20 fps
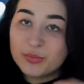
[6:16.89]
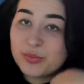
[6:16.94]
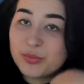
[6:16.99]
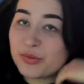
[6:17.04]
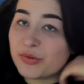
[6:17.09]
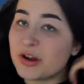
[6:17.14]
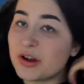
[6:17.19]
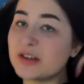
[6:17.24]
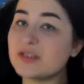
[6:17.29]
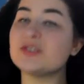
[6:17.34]

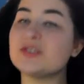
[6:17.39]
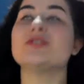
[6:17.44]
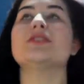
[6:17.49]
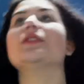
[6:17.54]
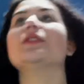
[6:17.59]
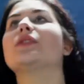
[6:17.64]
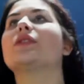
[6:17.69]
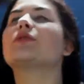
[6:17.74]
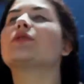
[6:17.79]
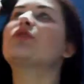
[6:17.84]
brush
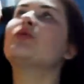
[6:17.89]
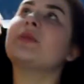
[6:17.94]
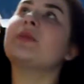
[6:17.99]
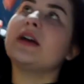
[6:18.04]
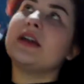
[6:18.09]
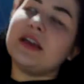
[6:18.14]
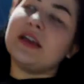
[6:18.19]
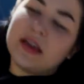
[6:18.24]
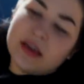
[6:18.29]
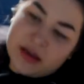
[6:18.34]
through
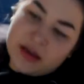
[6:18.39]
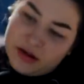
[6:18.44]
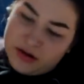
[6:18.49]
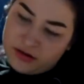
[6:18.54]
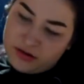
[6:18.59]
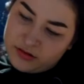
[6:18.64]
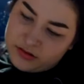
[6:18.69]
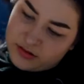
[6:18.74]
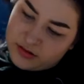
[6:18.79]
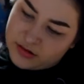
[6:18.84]
my
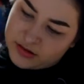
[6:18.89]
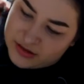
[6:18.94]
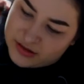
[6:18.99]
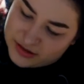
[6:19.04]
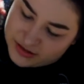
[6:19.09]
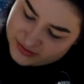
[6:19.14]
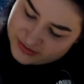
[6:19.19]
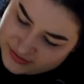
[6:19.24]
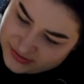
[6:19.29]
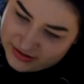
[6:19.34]
hair
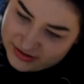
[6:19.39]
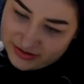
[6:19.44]
because